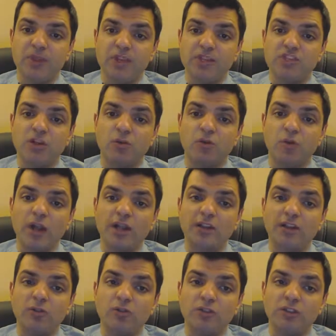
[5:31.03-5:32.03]
is
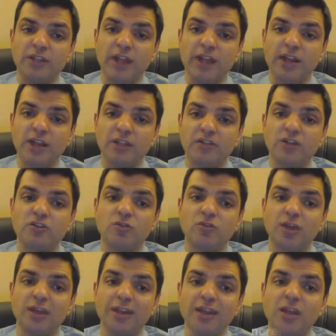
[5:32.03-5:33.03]
directly related to
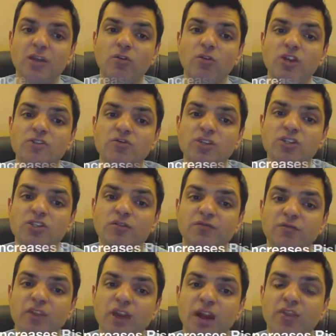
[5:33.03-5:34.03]
an increased risk
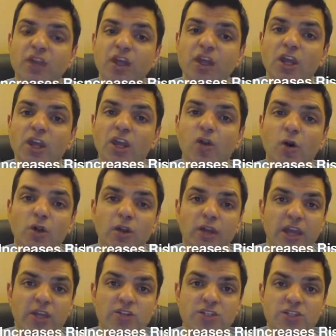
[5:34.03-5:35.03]
of death in all
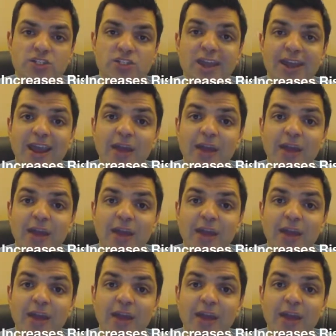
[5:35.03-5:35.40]
ages,